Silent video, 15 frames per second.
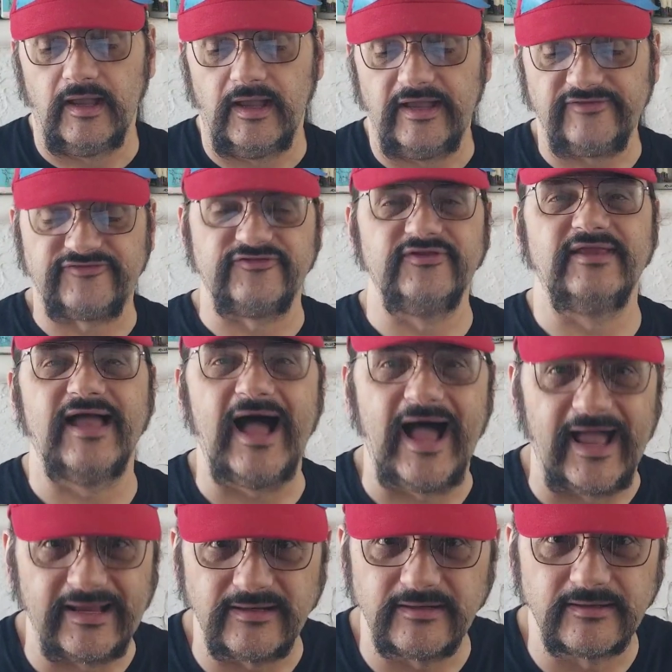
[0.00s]
It's
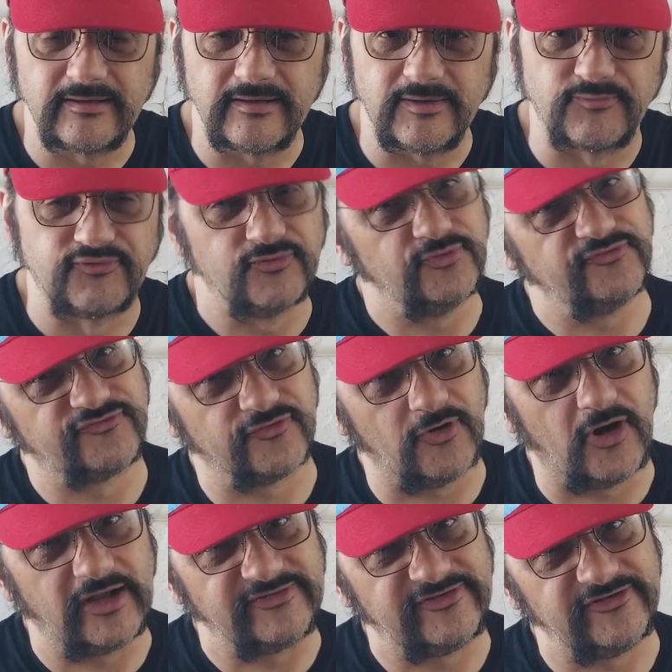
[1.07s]
not approved for
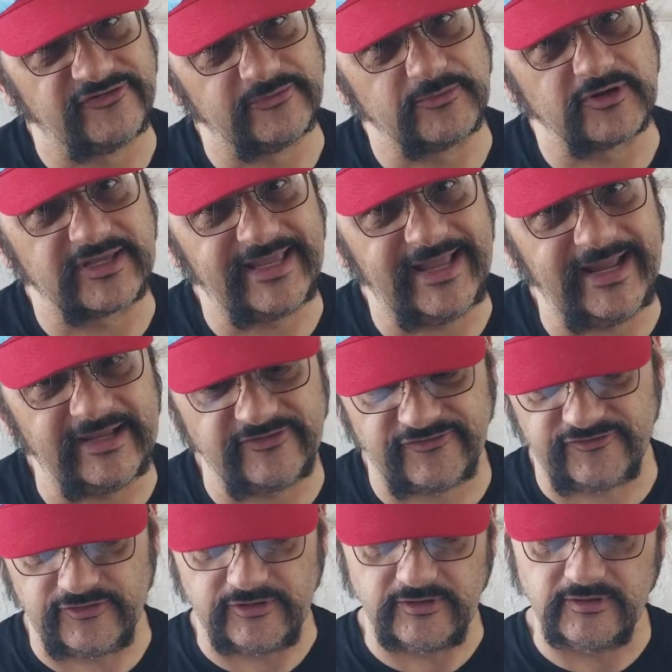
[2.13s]
autism or
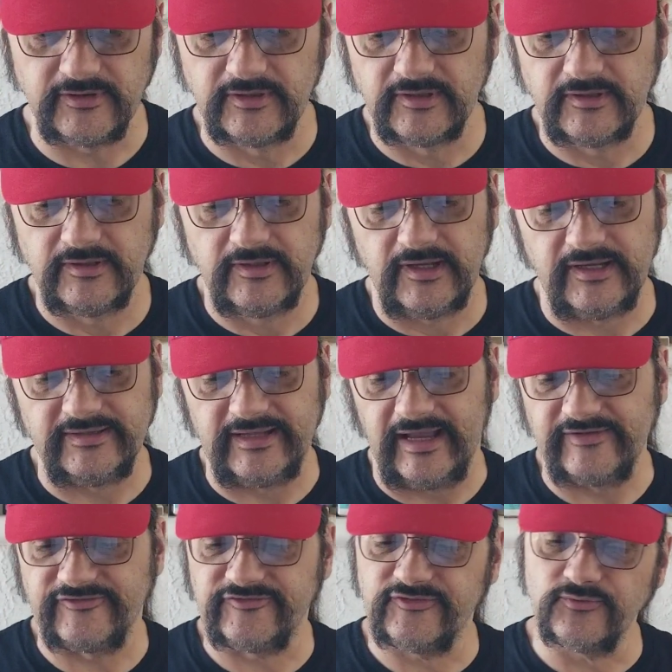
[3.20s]
cancer. And
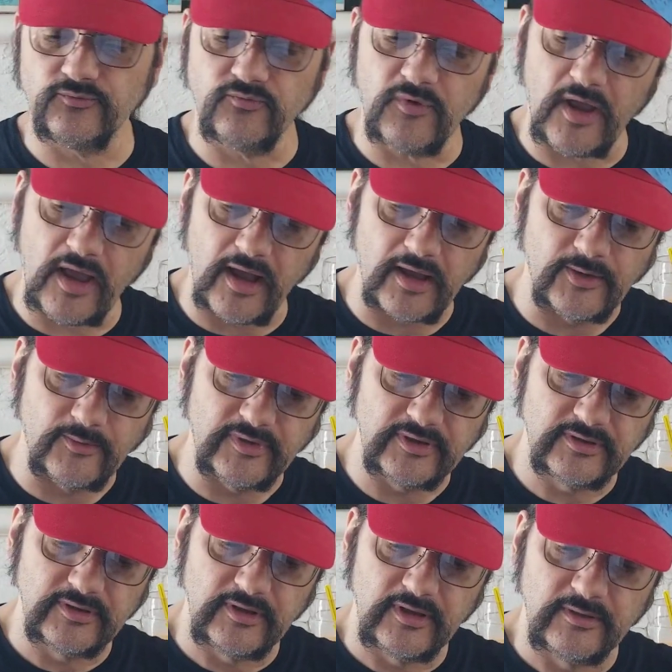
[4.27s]
that's the rub,
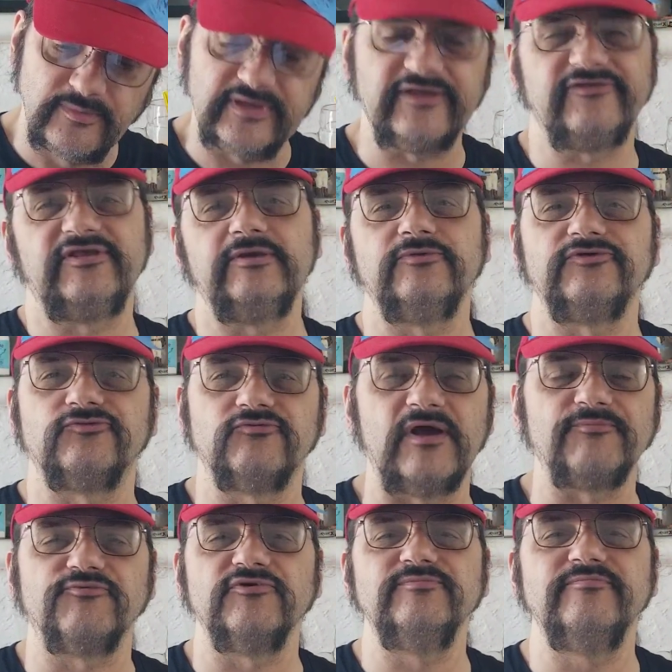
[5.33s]
because he was
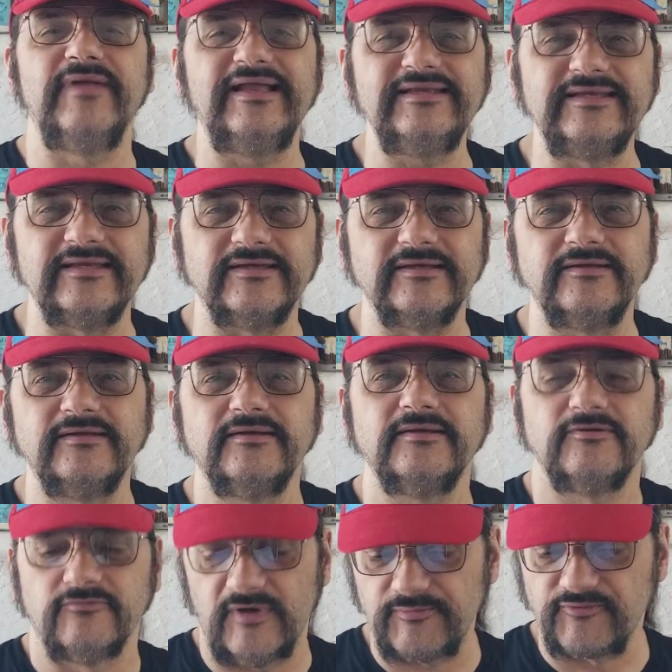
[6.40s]
reprimanded
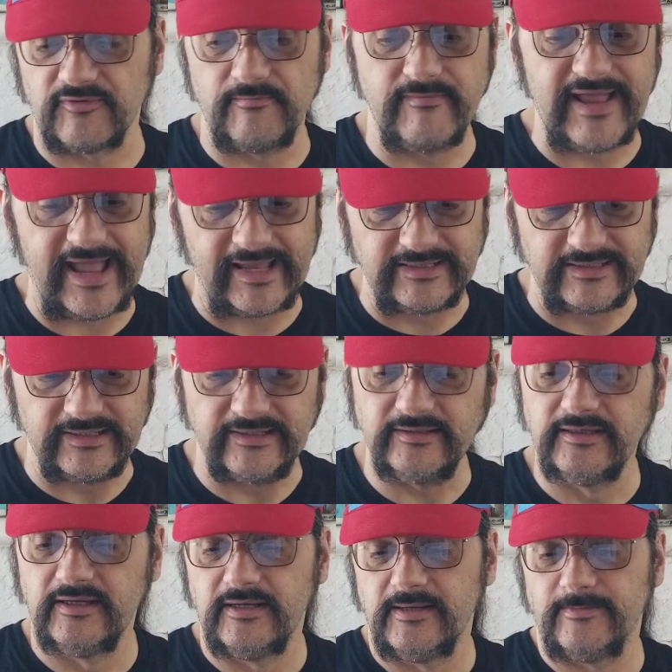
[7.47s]

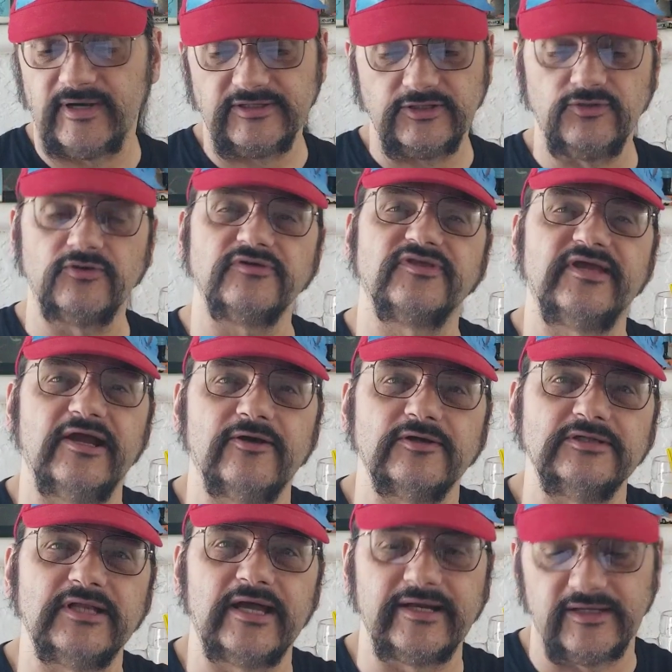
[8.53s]
by the North
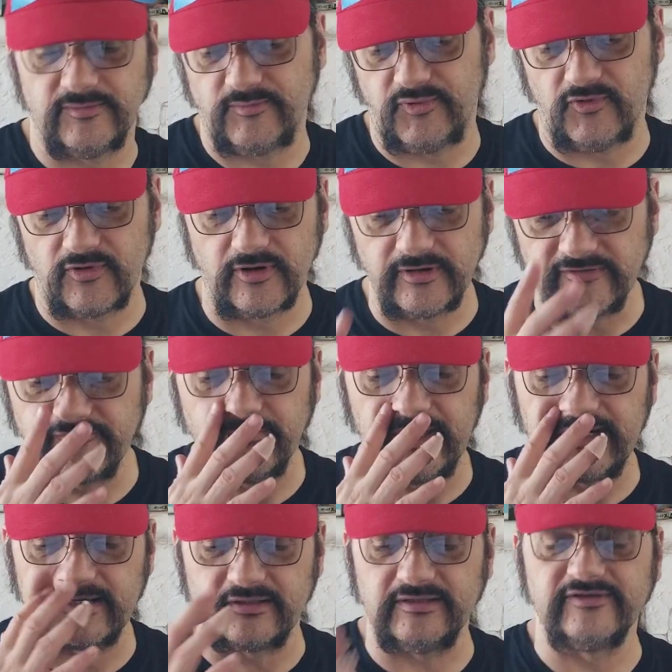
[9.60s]
Carolina Board of
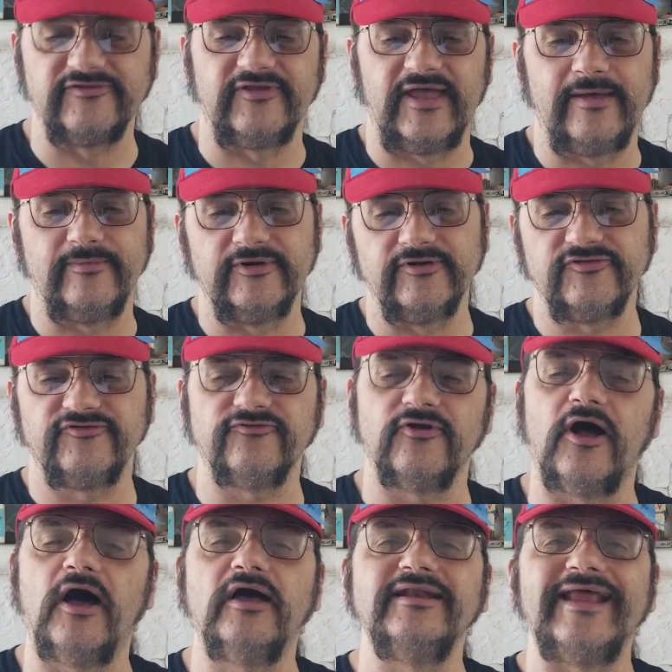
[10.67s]
Medical Examiners for
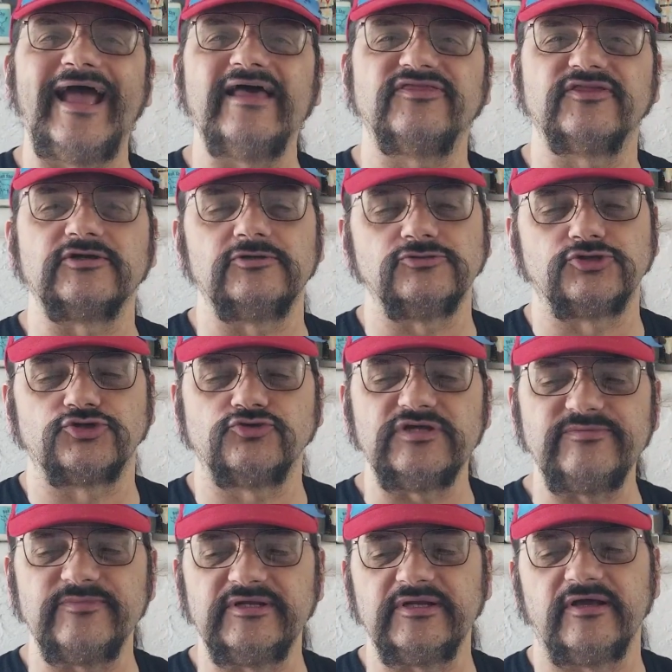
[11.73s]
unethical
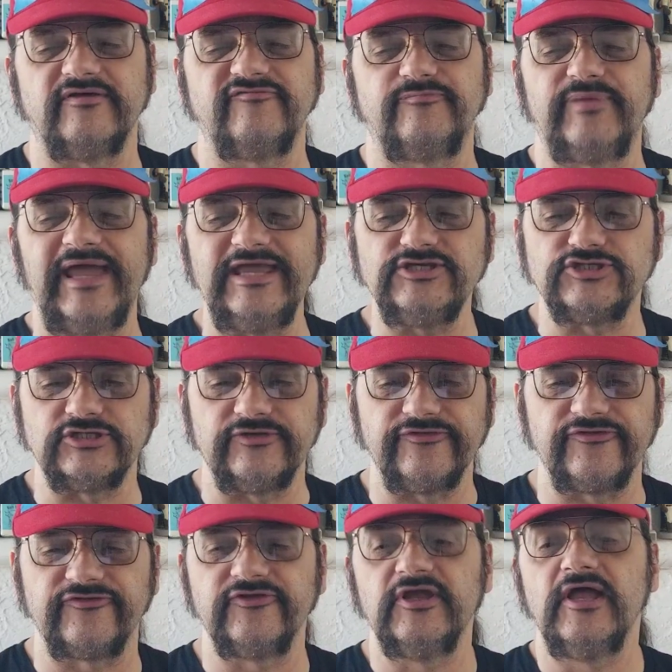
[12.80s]
treatment of
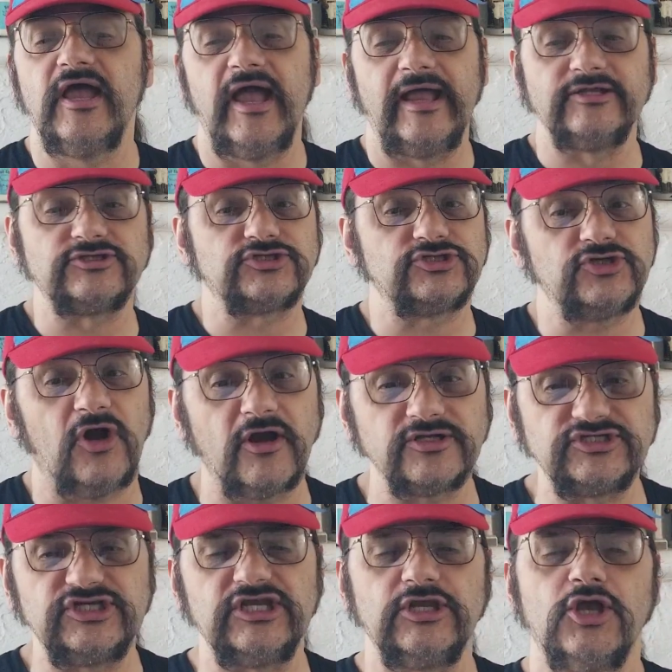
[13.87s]
patients and
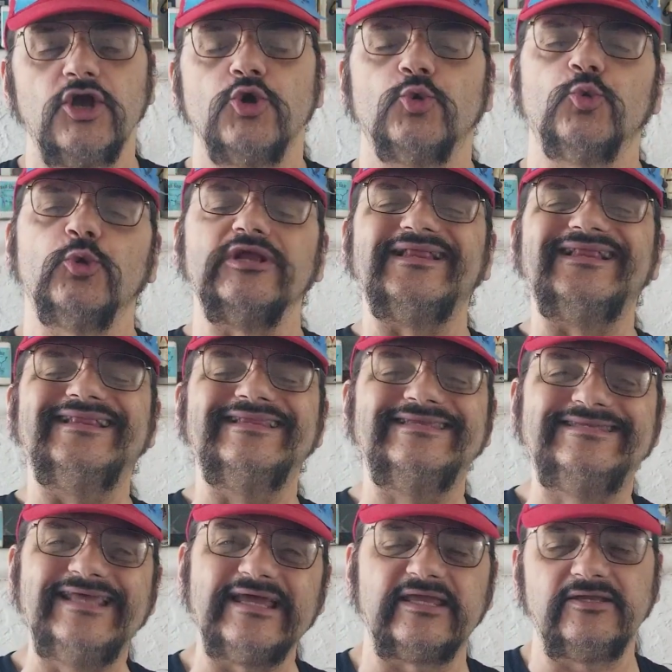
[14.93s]
charging
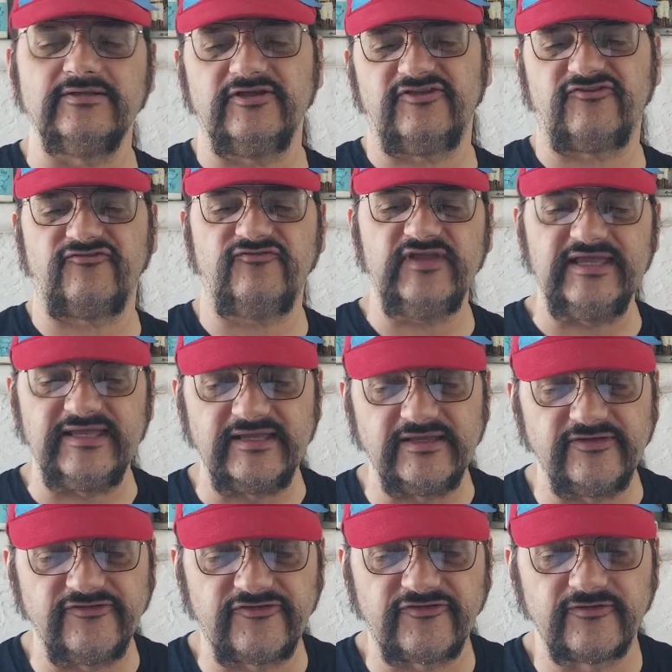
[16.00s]
ridiculous
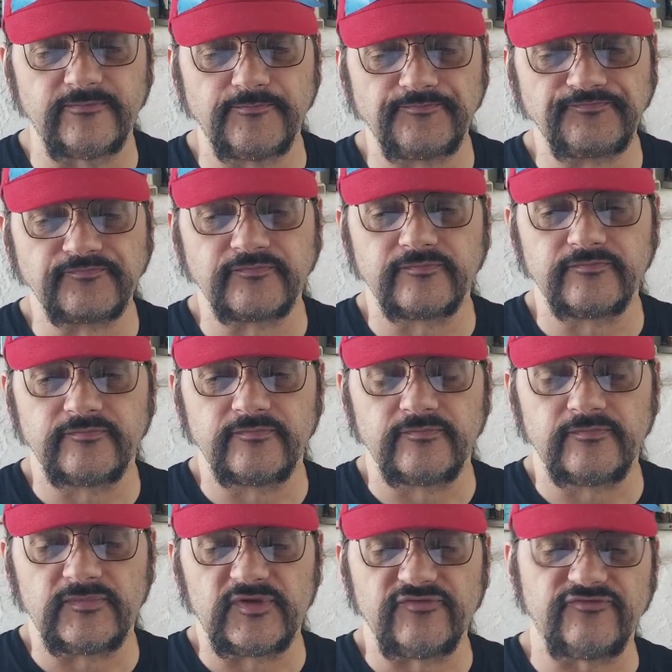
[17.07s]
fees
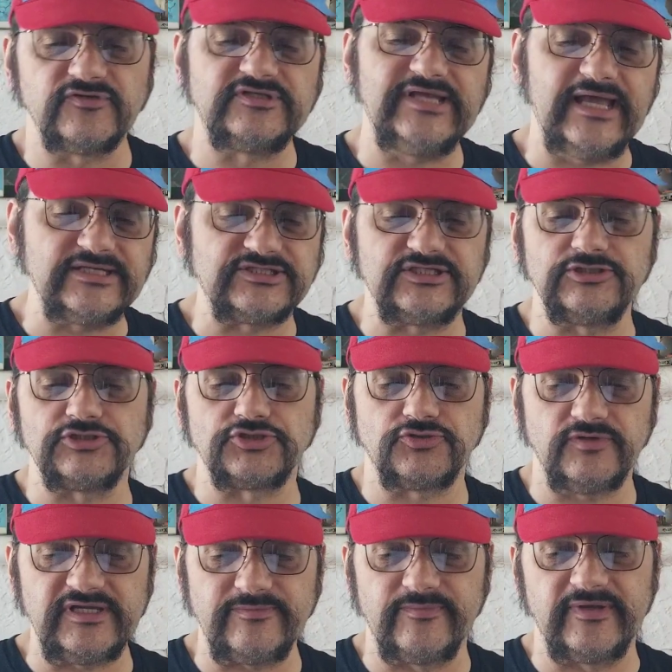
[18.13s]
for tests and
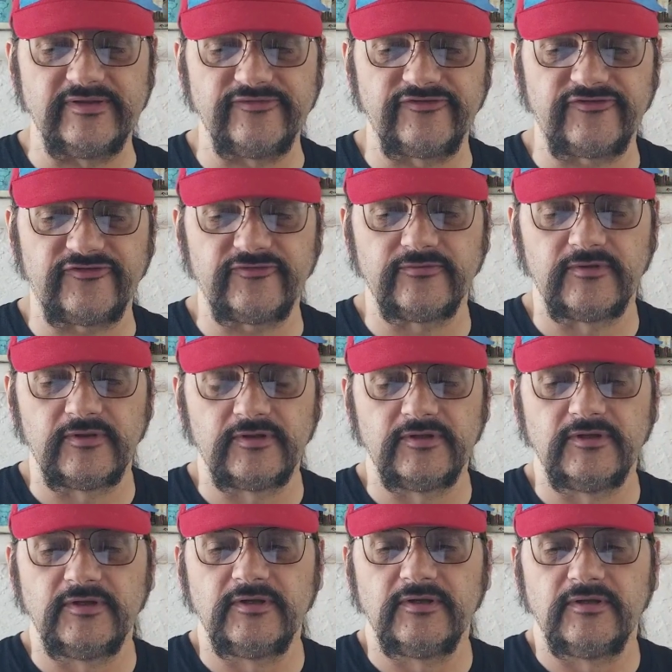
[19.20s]
treatments
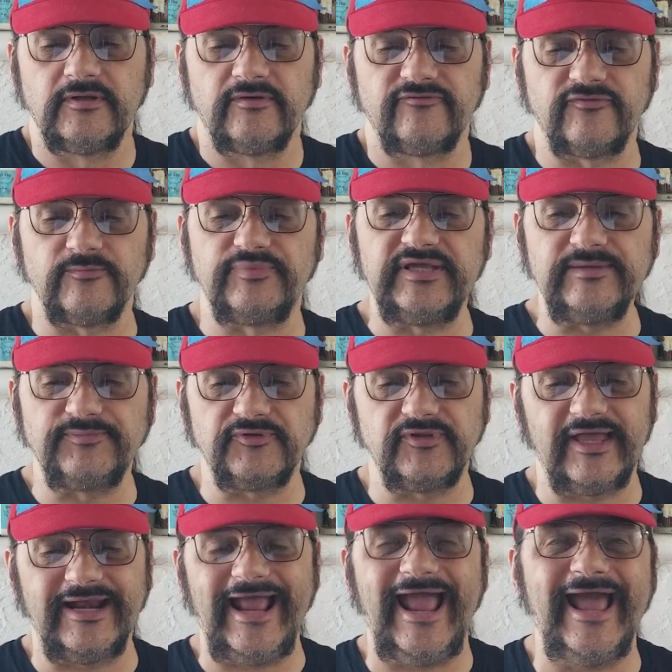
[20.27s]
from people
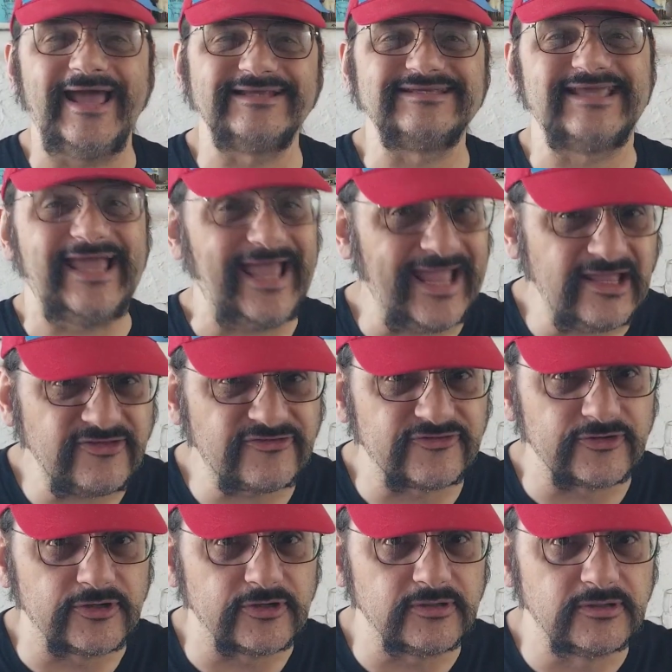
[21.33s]
that had
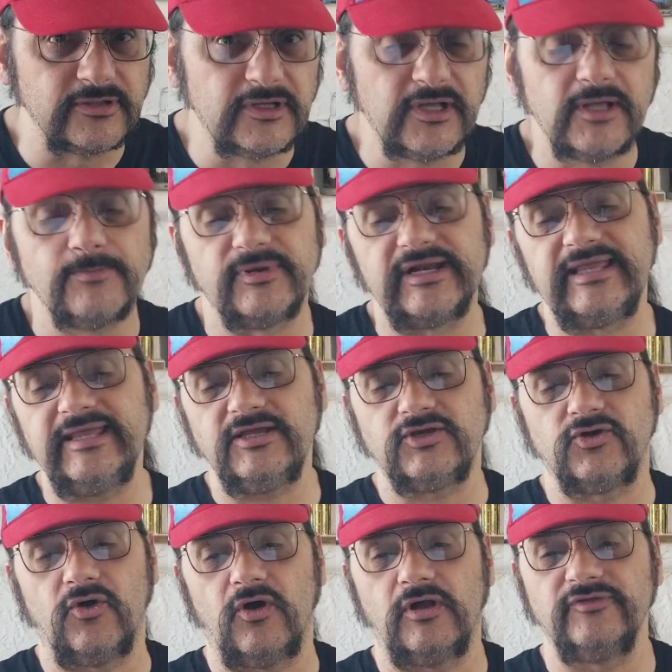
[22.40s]
cancer, but he
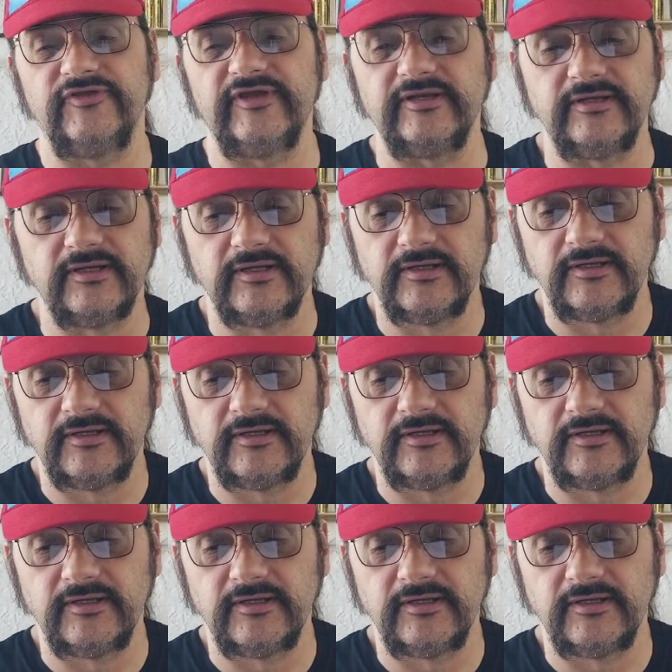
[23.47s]
called it